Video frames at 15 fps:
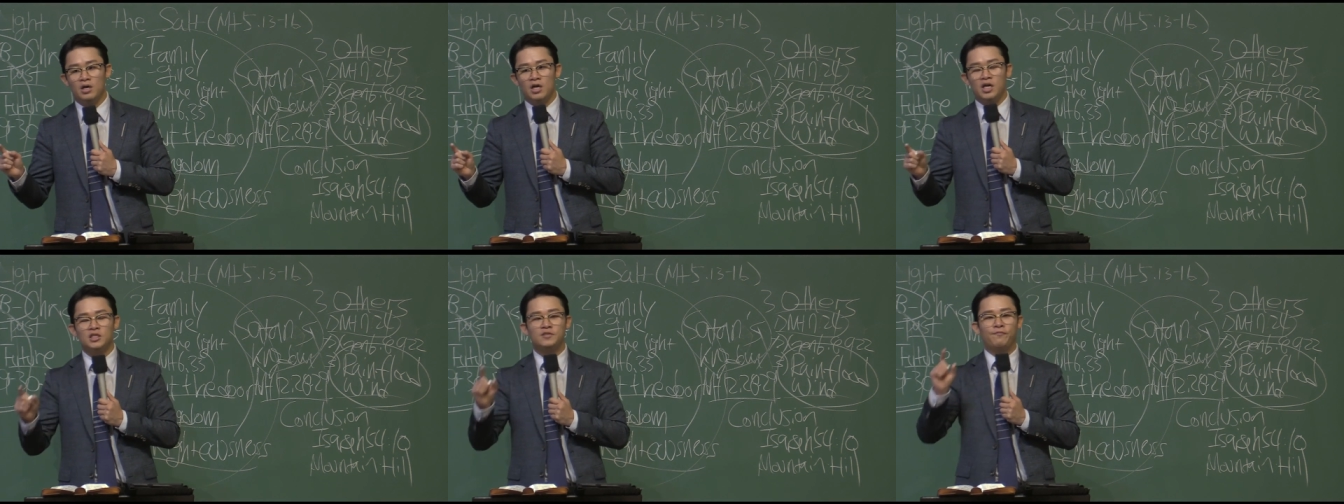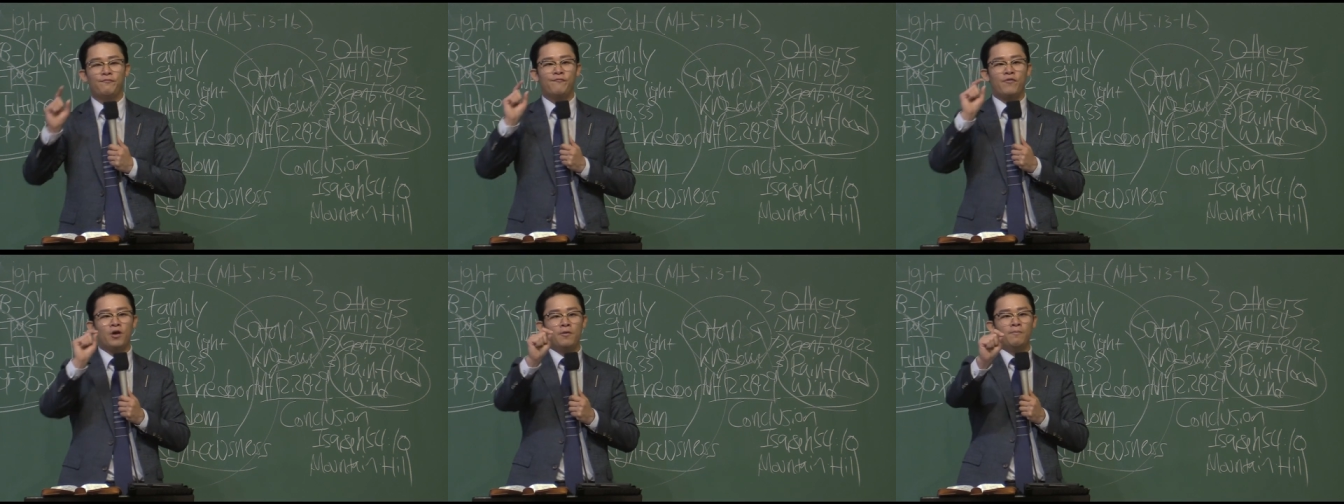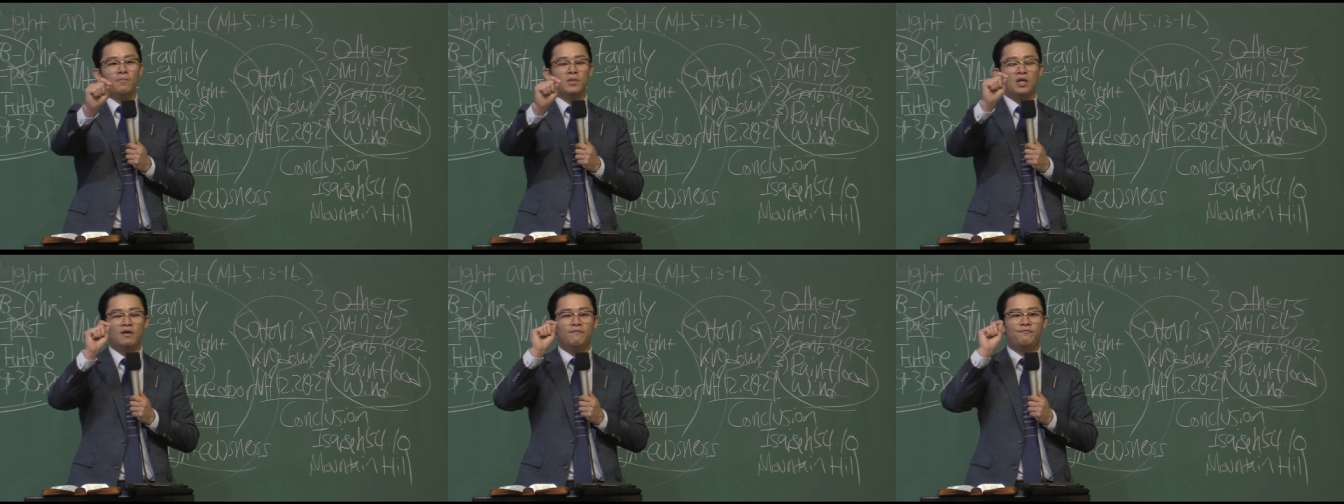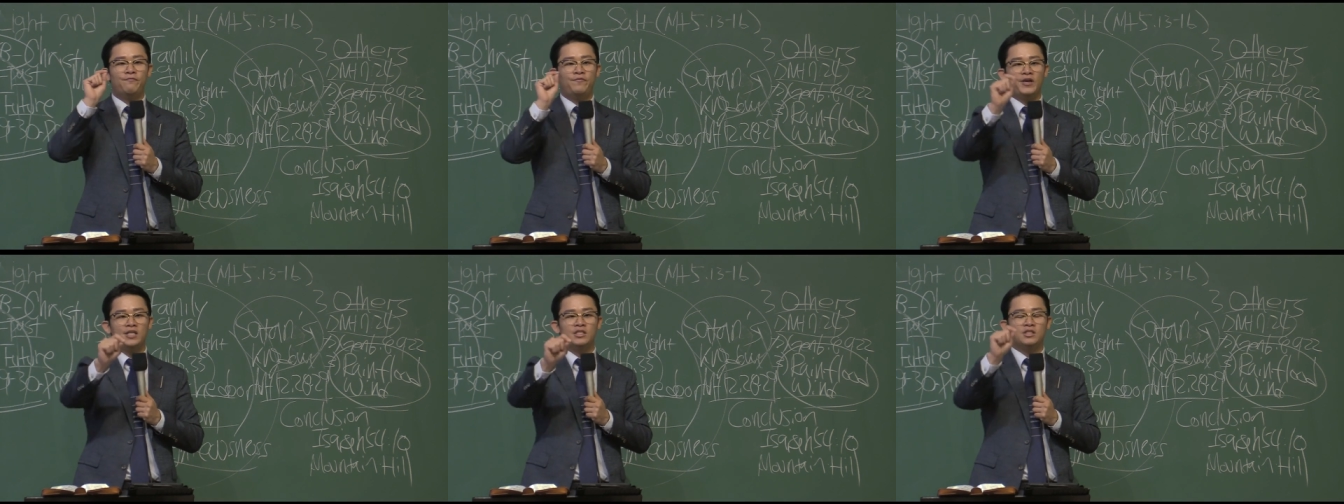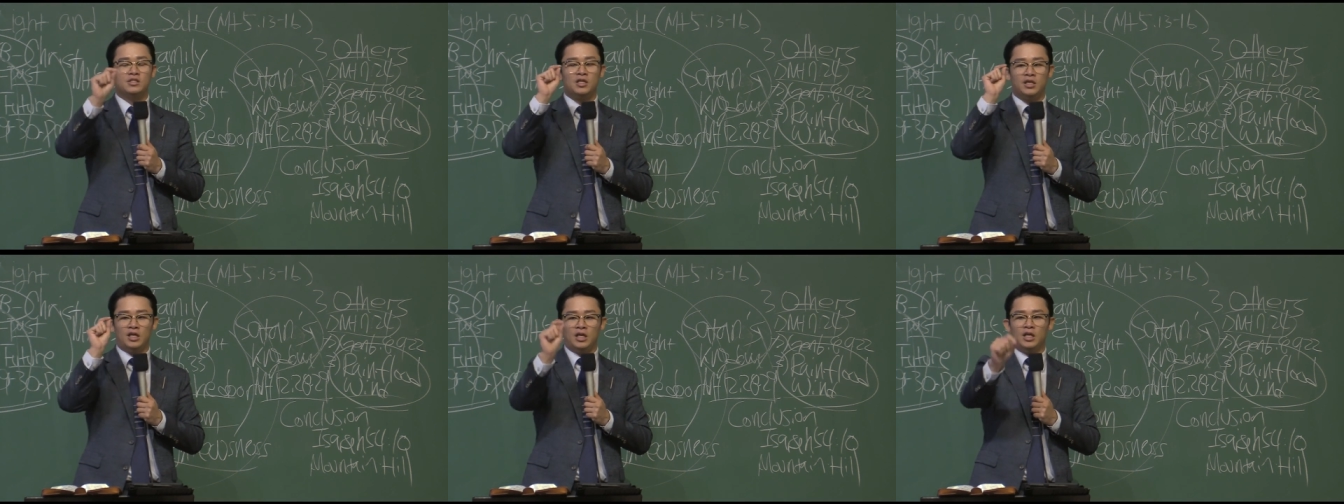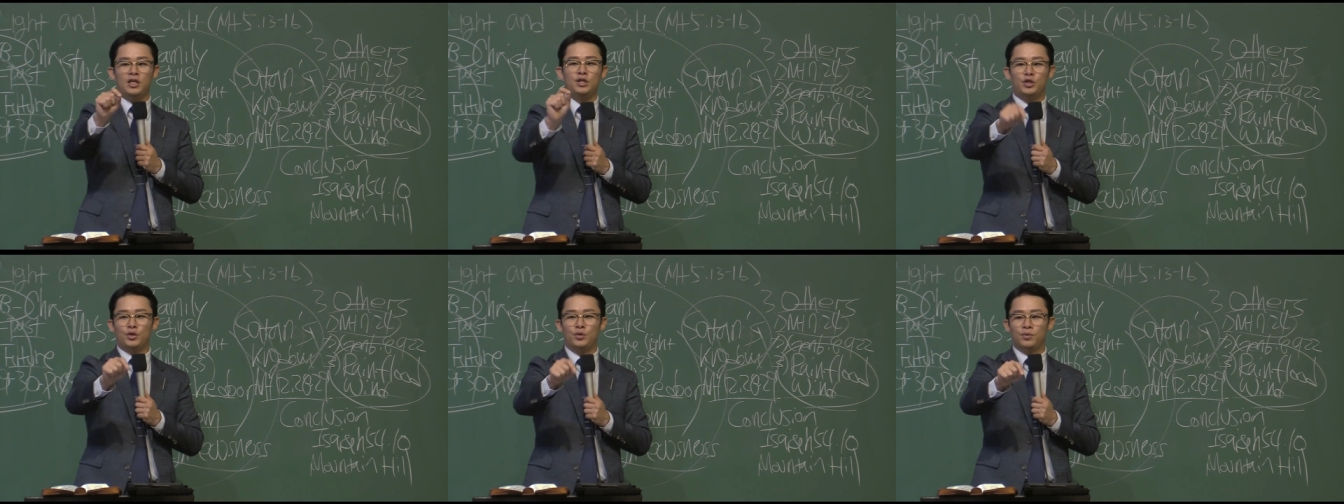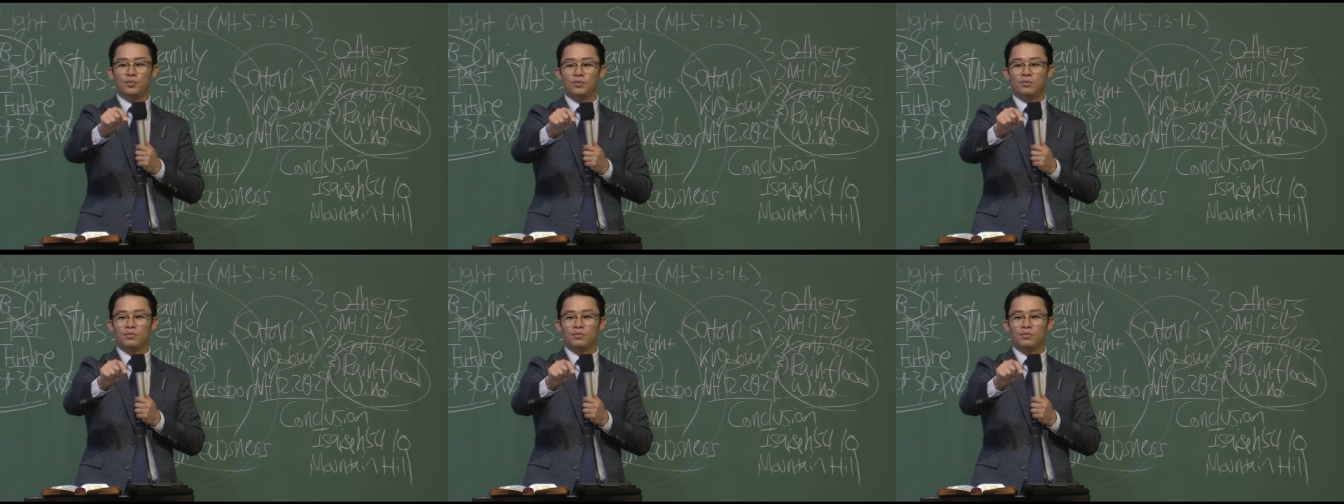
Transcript: is firmly fixed in you.